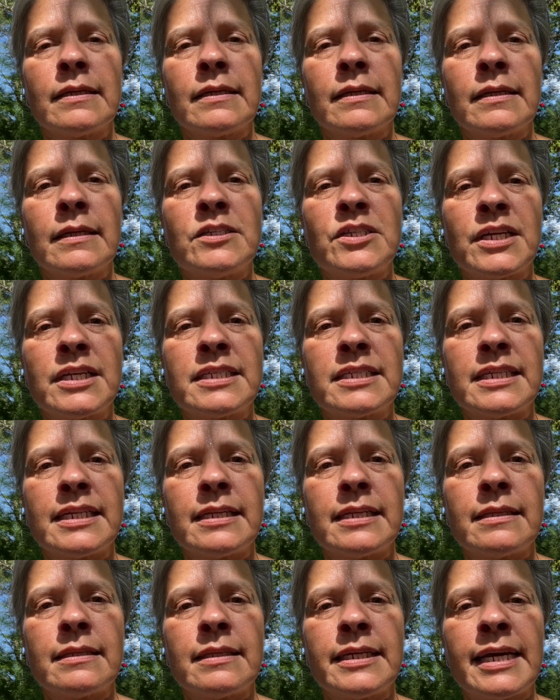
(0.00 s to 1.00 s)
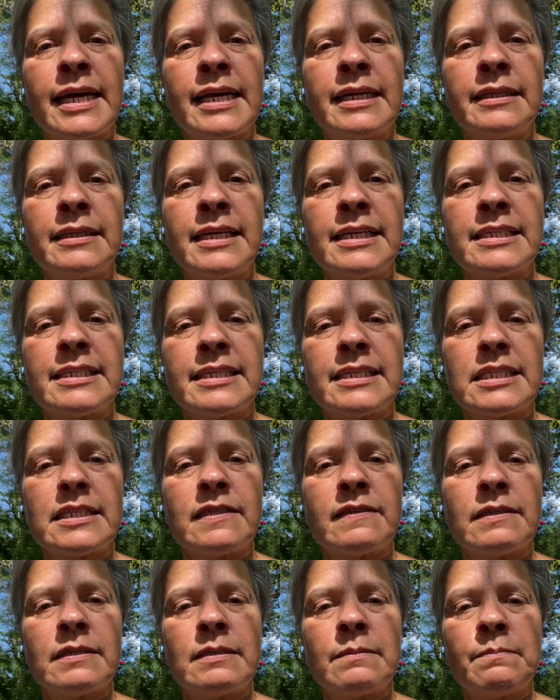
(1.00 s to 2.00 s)
adjusting the
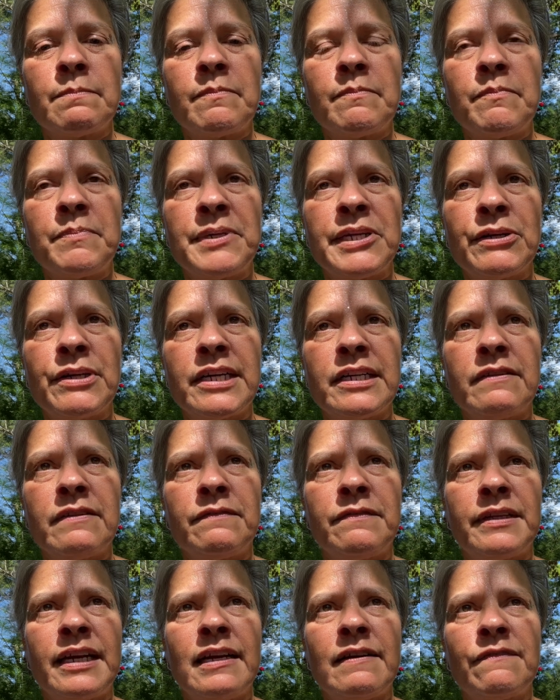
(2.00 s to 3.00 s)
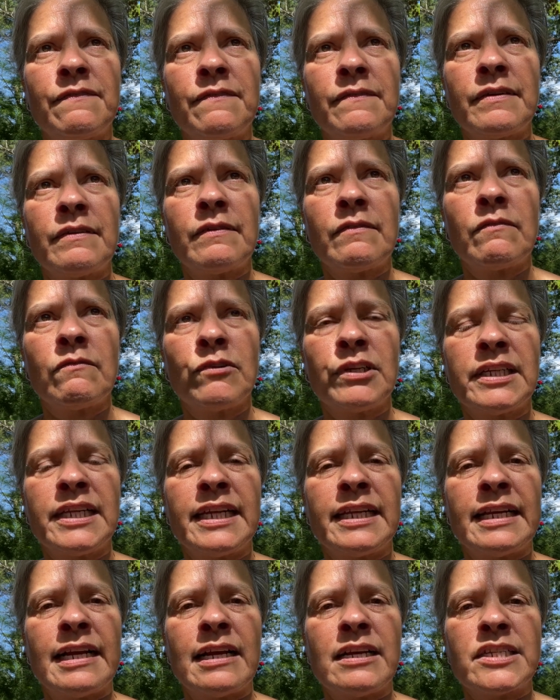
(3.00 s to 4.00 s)
adolescence period of life really
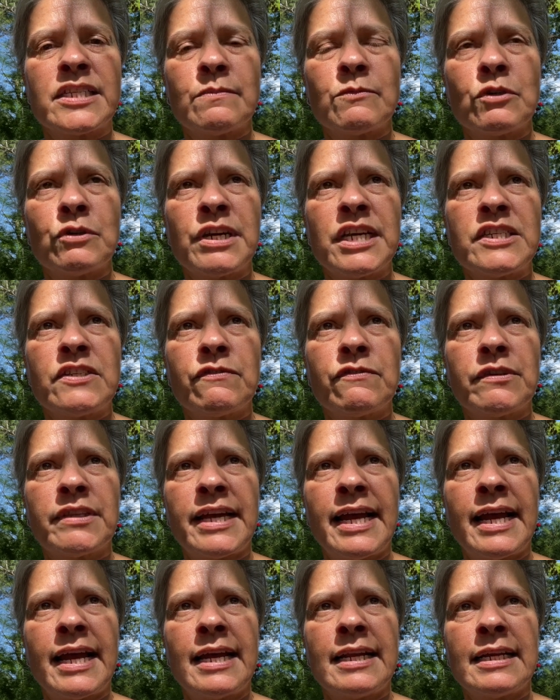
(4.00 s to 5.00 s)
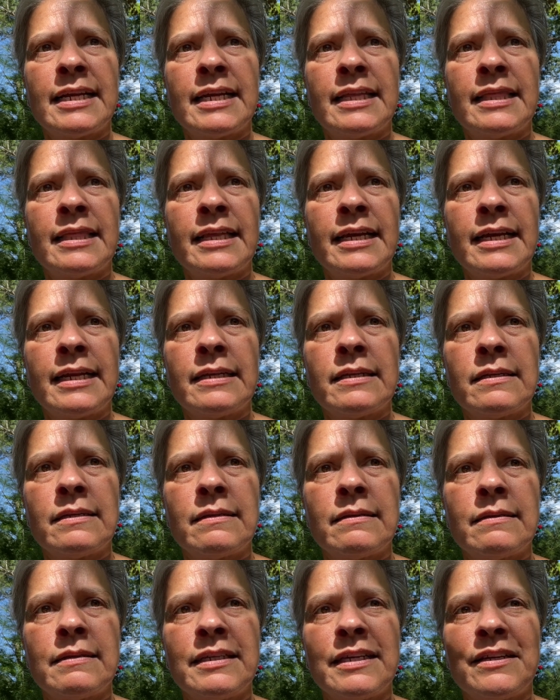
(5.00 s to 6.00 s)
allows some grace for that, and then
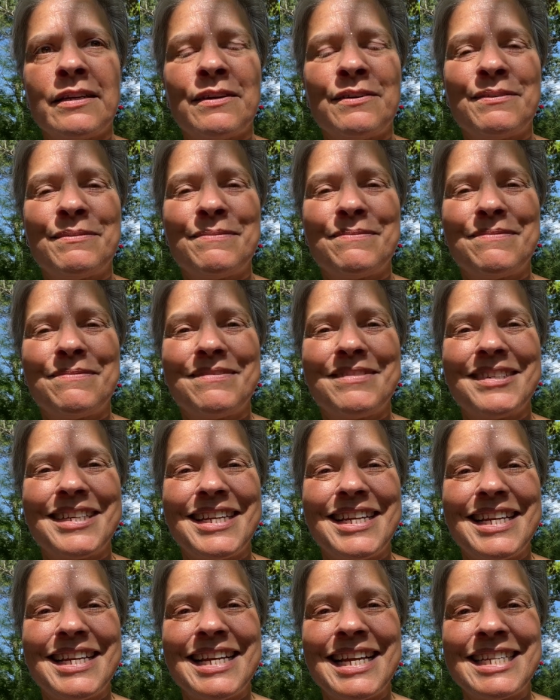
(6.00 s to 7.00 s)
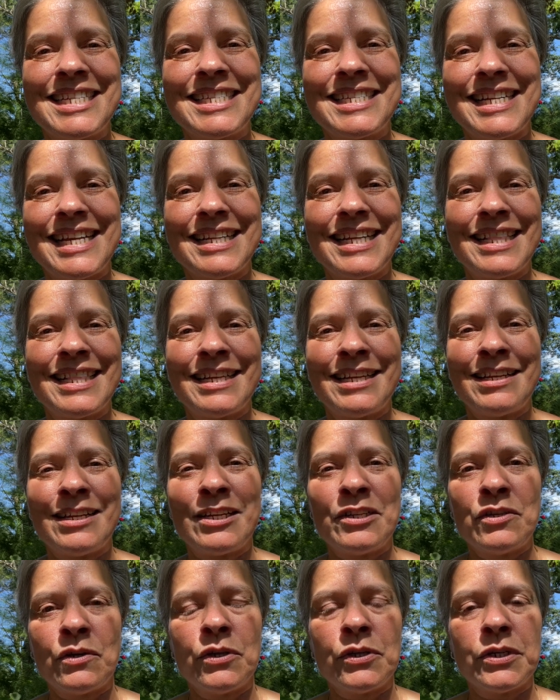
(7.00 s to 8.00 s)
extending the
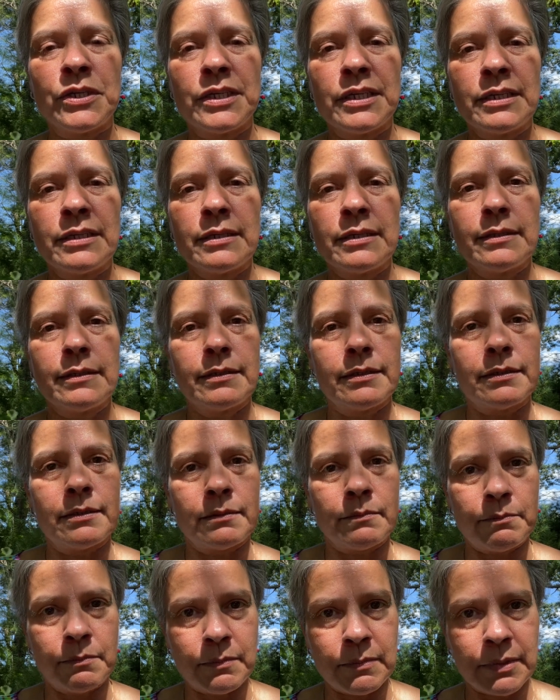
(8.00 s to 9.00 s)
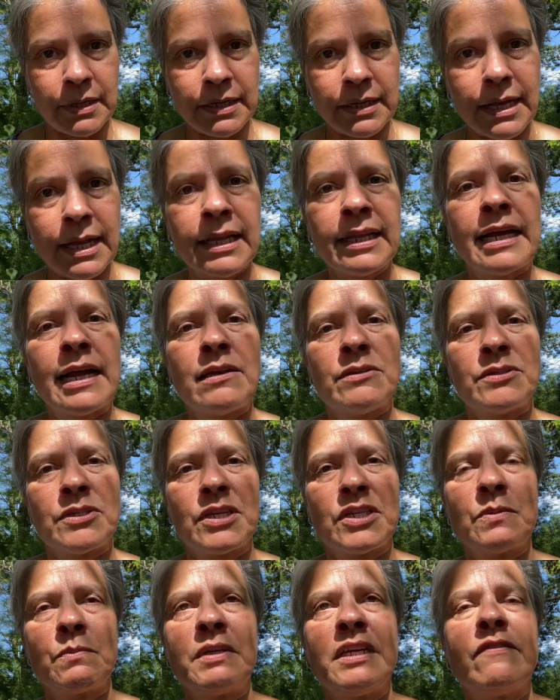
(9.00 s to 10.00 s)
adulthood allows
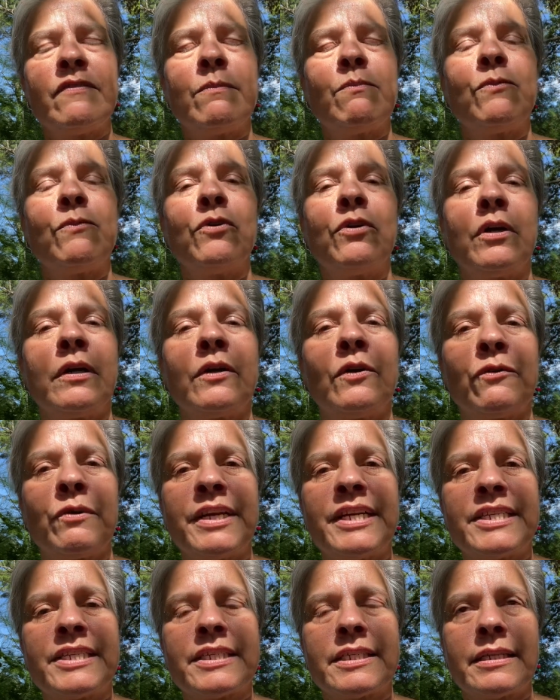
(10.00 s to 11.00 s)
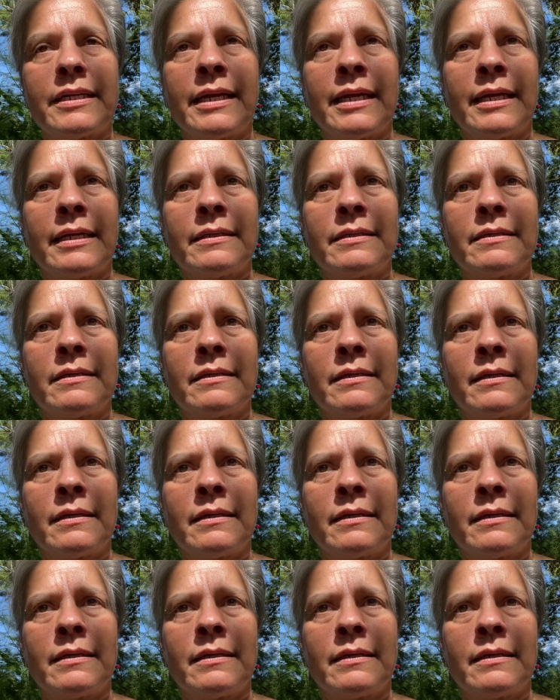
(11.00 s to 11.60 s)
us even more grace and